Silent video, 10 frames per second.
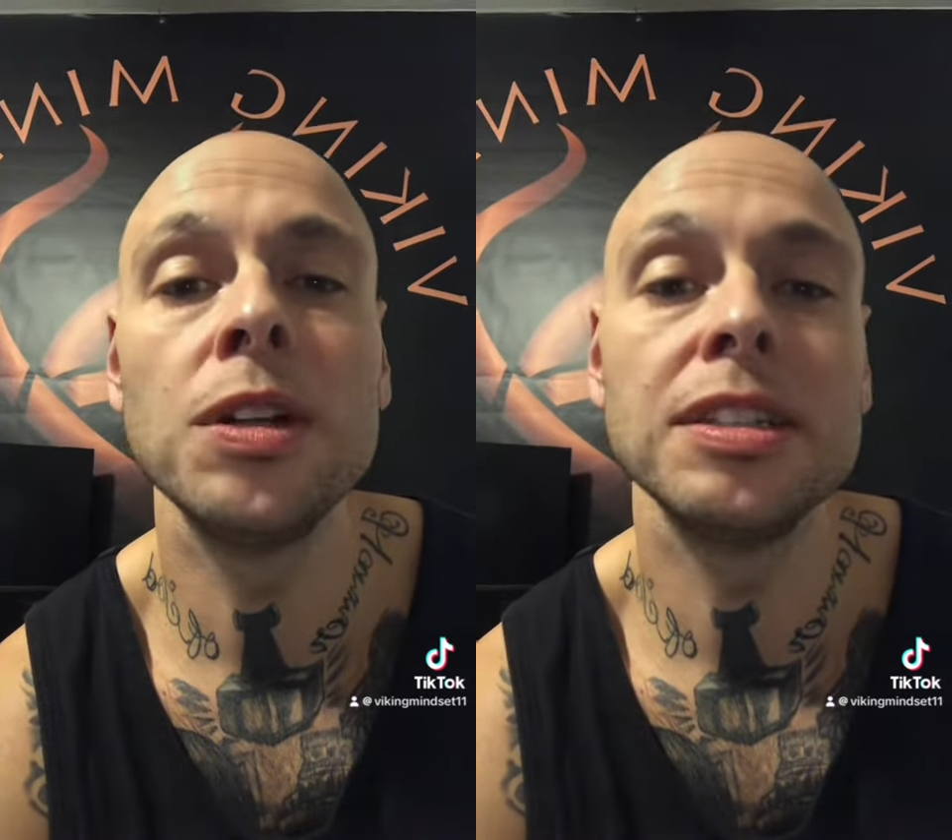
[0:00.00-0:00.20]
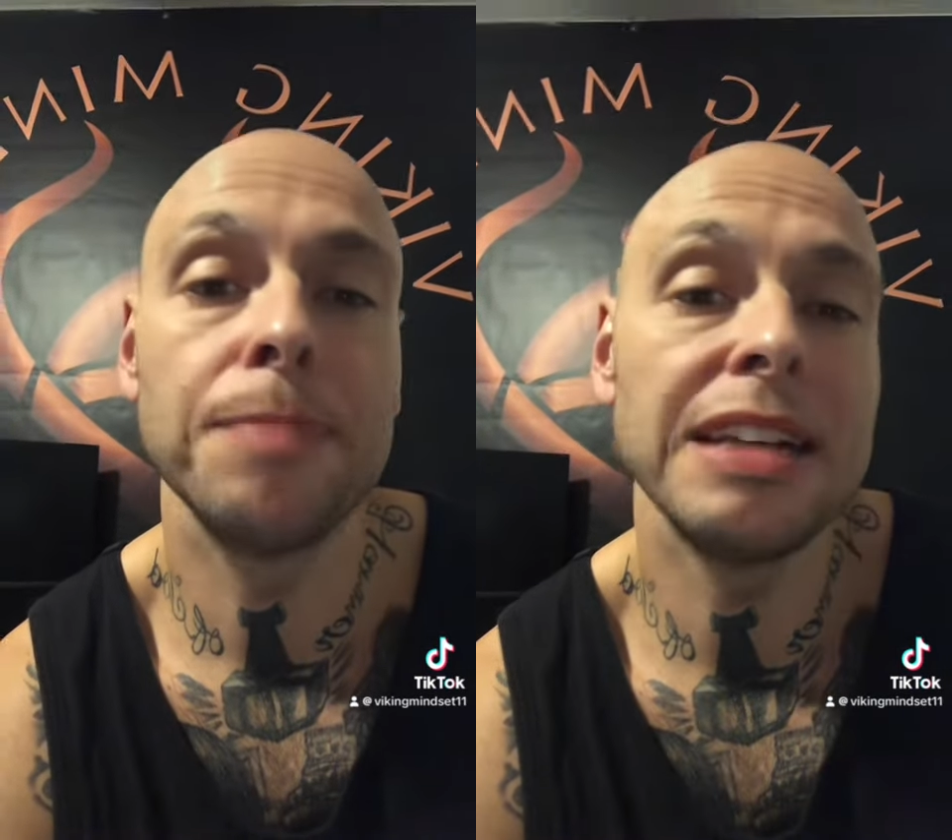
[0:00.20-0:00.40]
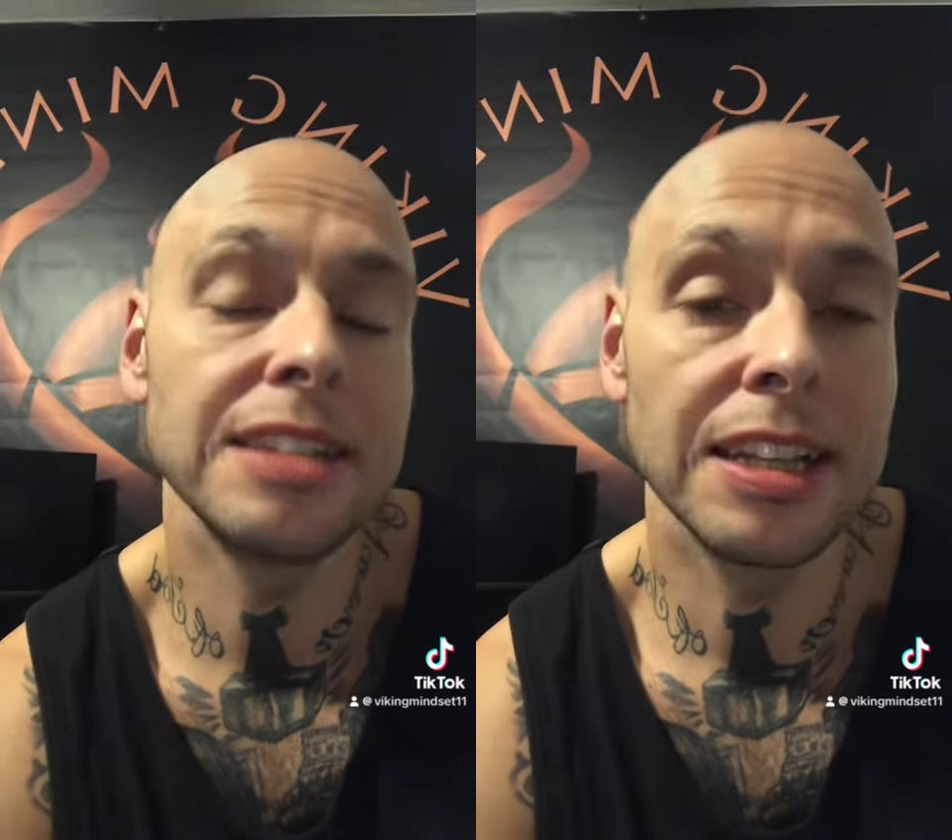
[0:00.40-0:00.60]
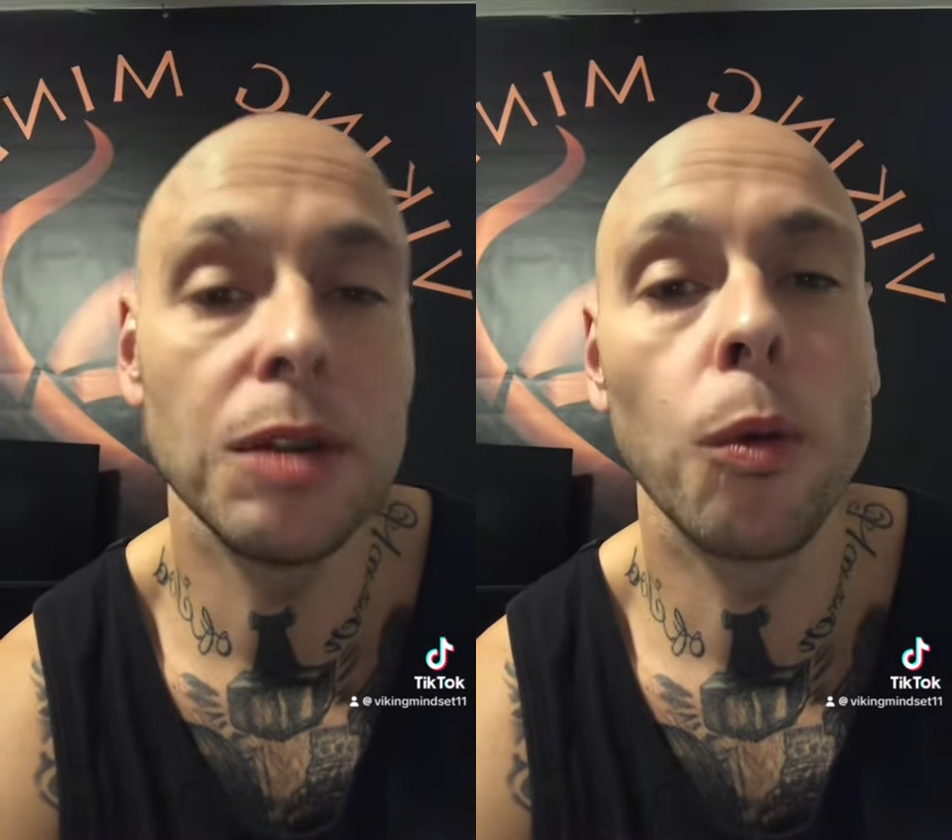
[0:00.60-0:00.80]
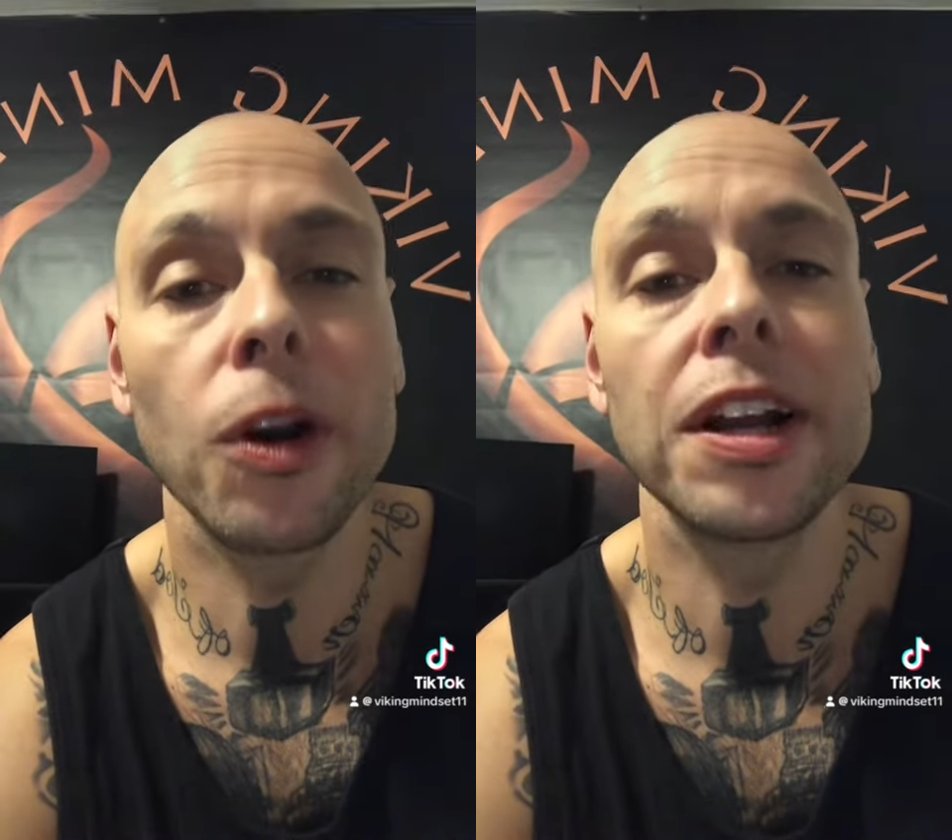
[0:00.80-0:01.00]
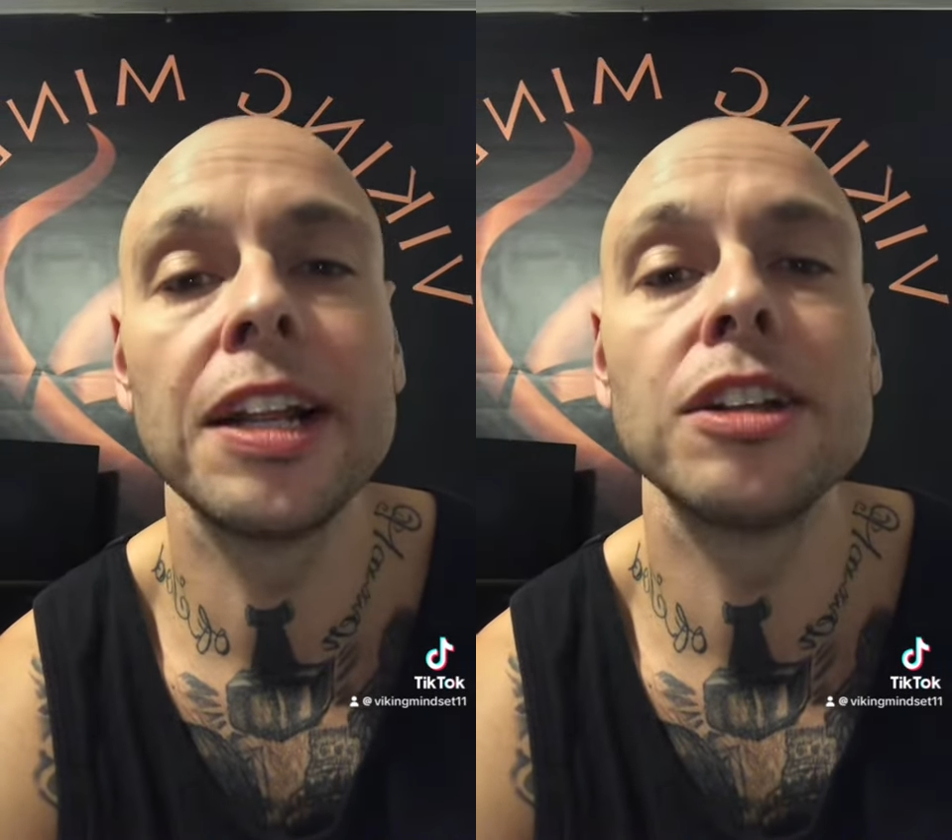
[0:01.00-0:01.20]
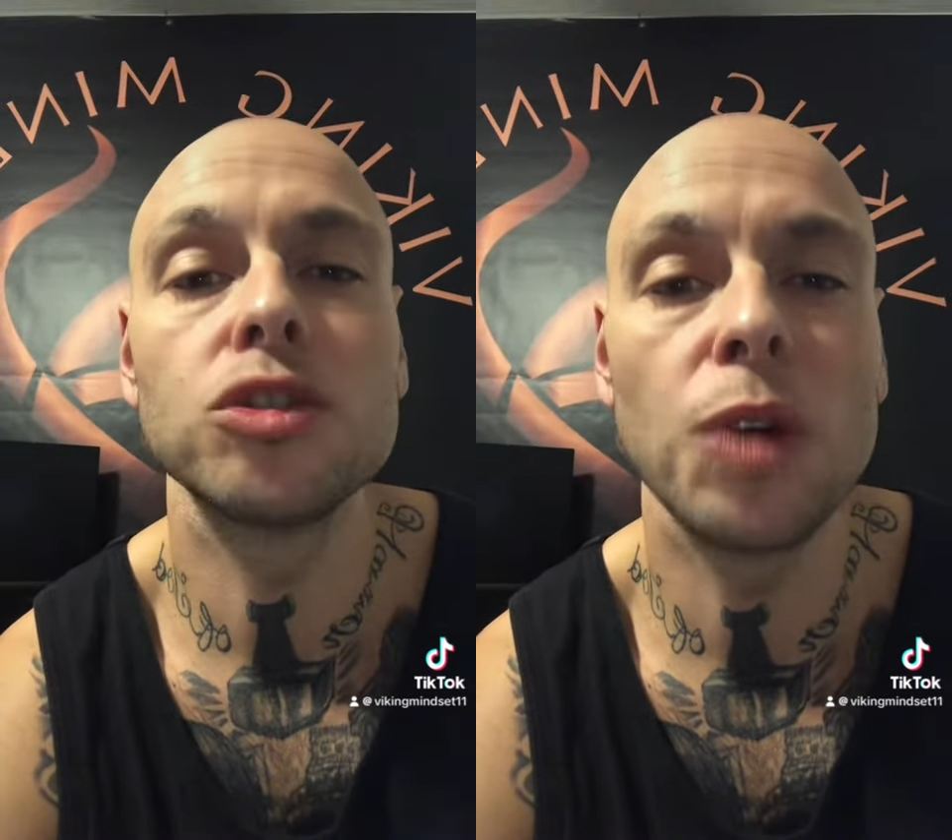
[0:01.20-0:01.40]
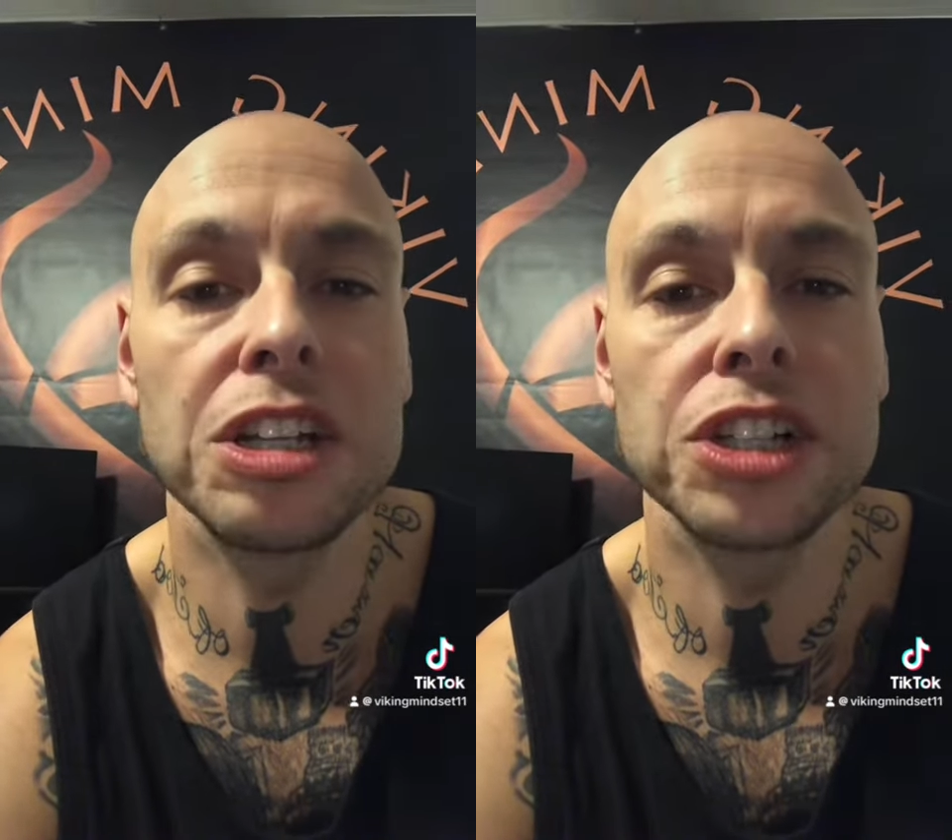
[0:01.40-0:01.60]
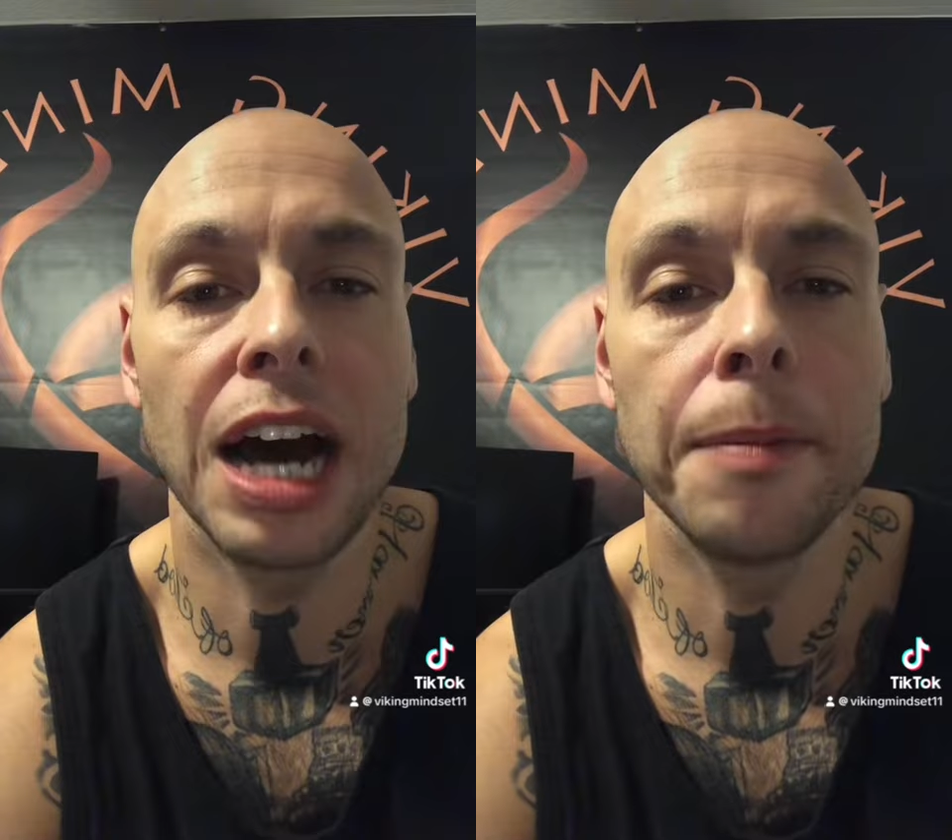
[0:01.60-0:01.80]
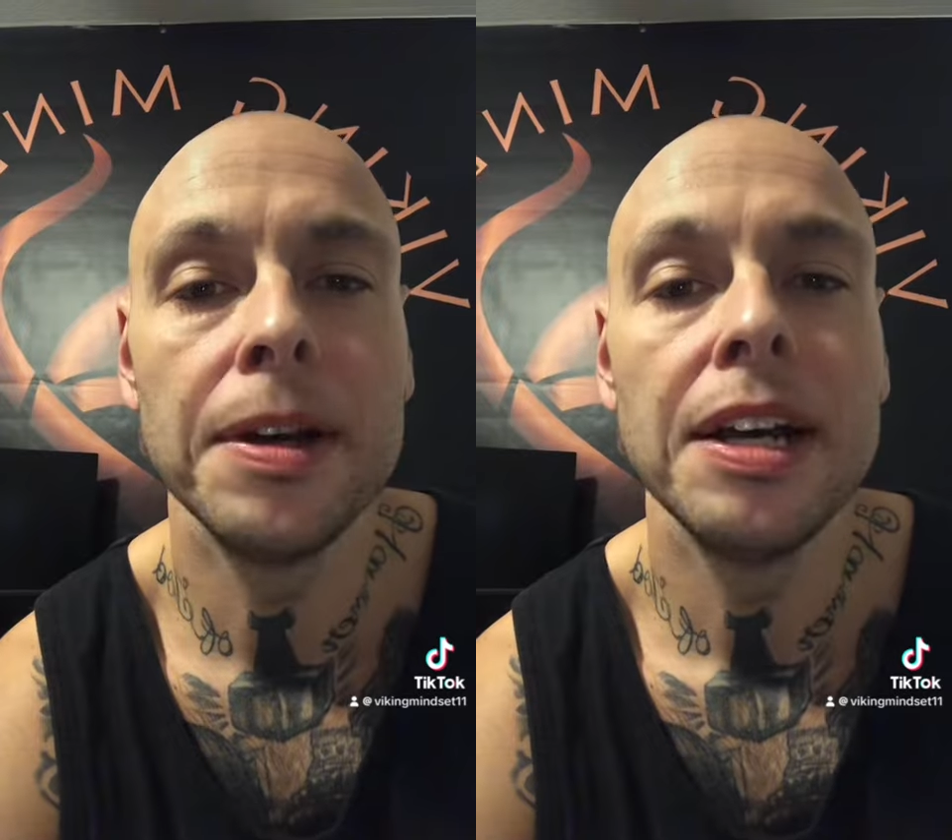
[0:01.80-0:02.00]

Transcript: is basically working in a sweatshop,